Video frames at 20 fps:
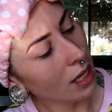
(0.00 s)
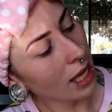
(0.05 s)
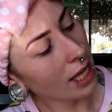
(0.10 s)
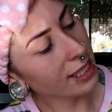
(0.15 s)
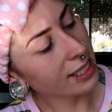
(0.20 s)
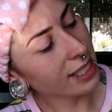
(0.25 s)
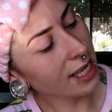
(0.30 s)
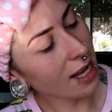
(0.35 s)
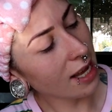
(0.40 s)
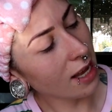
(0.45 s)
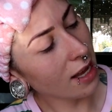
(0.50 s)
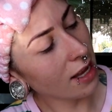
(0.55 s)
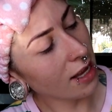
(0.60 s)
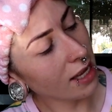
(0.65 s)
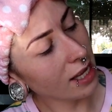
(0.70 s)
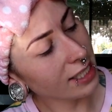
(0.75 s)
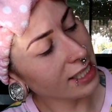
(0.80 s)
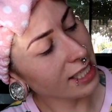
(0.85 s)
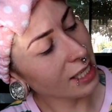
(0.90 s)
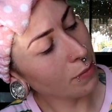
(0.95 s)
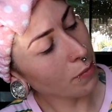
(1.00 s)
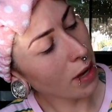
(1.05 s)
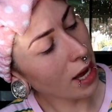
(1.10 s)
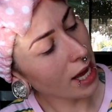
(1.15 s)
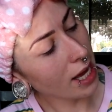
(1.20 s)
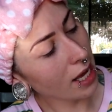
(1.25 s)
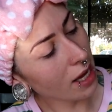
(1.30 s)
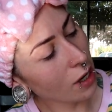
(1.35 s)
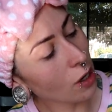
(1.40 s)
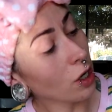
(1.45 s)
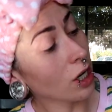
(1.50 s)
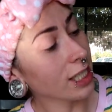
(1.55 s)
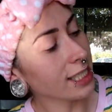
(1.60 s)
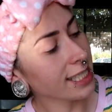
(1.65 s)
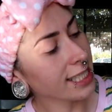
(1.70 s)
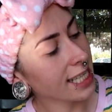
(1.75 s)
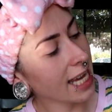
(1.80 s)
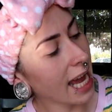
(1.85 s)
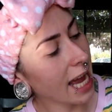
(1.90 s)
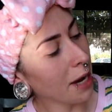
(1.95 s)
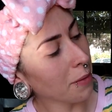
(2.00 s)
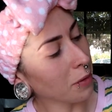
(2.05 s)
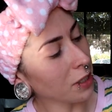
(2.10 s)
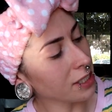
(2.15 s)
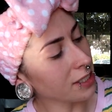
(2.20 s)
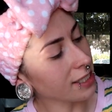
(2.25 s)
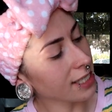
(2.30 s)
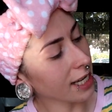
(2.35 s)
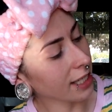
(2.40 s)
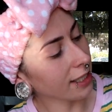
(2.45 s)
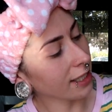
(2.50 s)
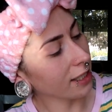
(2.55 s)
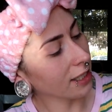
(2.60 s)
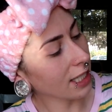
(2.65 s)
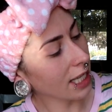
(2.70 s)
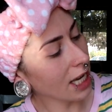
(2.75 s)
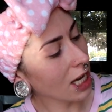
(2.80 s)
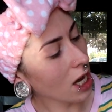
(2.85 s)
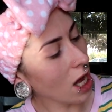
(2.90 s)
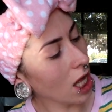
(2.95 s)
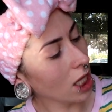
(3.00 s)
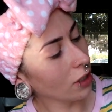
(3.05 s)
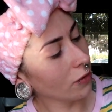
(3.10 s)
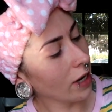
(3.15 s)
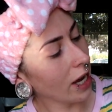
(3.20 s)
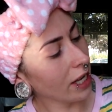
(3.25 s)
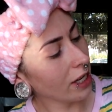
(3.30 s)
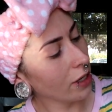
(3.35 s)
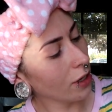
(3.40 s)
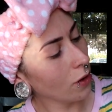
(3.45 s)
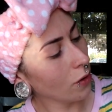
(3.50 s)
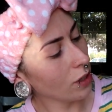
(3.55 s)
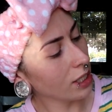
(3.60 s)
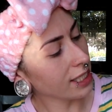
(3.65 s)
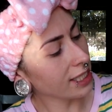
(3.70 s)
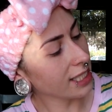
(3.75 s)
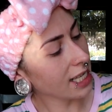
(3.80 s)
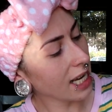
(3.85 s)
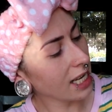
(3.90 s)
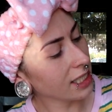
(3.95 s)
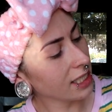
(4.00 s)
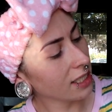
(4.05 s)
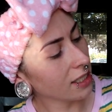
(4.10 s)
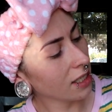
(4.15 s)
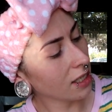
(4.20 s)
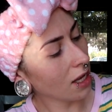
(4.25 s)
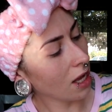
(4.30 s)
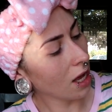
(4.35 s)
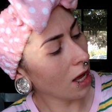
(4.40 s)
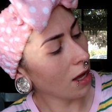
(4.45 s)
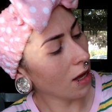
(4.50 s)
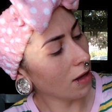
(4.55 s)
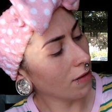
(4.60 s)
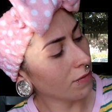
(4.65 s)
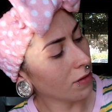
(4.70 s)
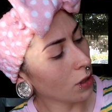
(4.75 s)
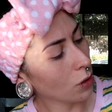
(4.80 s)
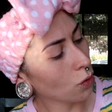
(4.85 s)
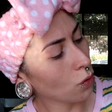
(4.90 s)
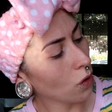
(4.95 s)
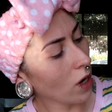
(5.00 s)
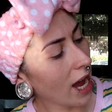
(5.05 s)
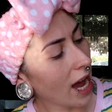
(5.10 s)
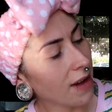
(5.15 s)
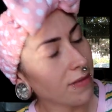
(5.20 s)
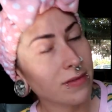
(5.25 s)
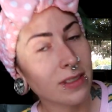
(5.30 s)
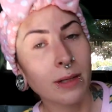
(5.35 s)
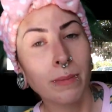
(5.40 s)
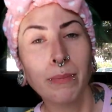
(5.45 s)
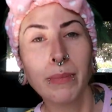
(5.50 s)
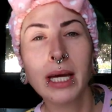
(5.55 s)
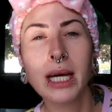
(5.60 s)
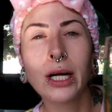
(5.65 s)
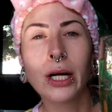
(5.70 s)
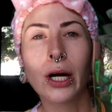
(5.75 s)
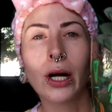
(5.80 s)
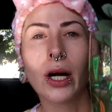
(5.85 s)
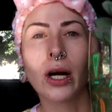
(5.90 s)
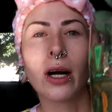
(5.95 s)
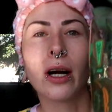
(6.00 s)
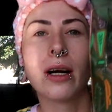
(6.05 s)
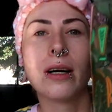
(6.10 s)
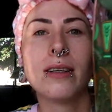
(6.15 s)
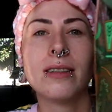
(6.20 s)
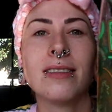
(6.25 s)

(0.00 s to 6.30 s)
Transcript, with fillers: It's uh, it's in my, or it's Cameron's technically, Colorado, the state of craft beer.